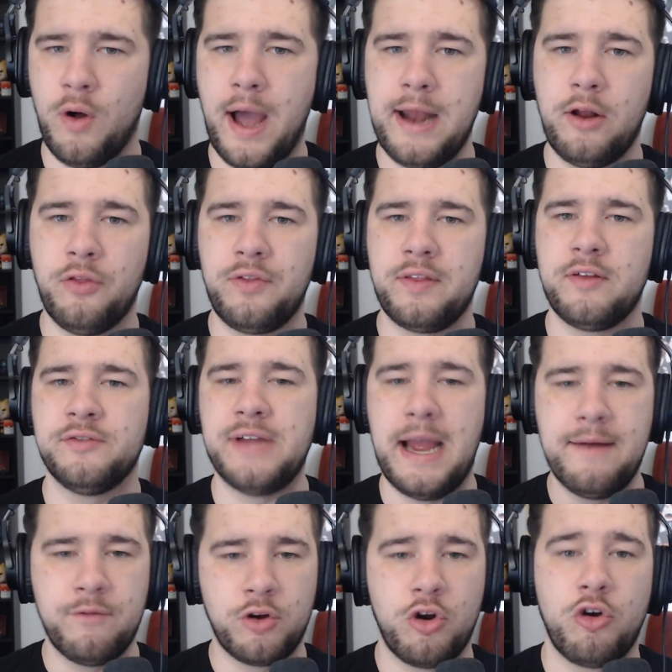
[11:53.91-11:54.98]
I don't think there's
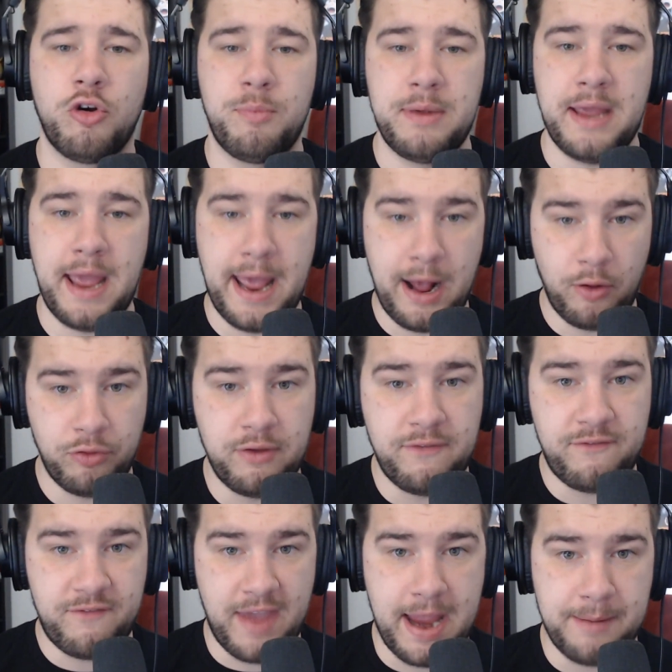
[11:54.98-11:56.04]
ever going to be a healthy
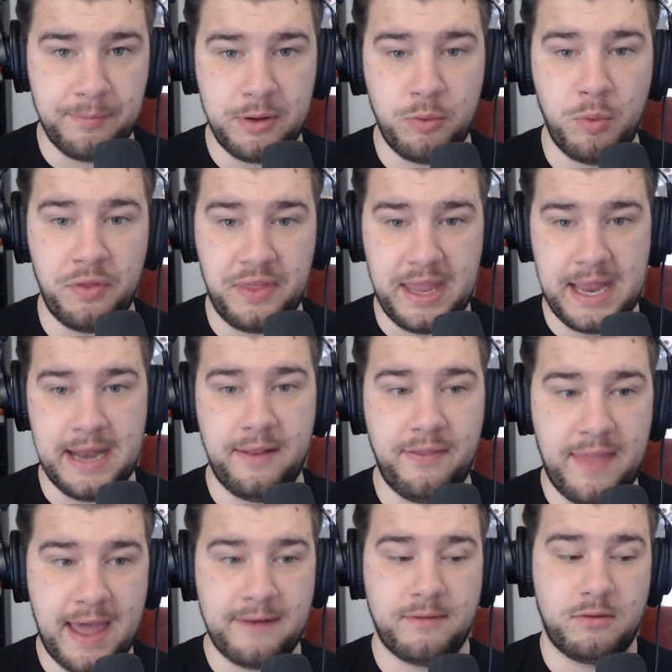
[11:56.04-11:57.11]
family within
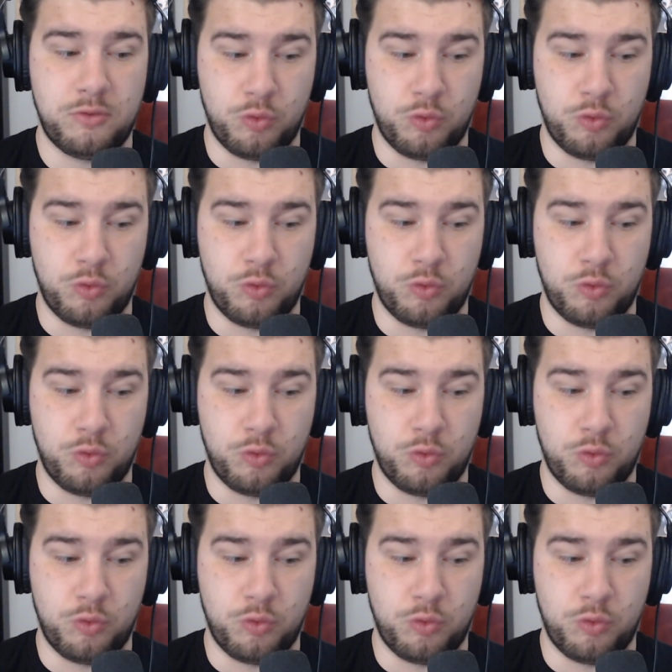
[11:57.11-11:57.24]
that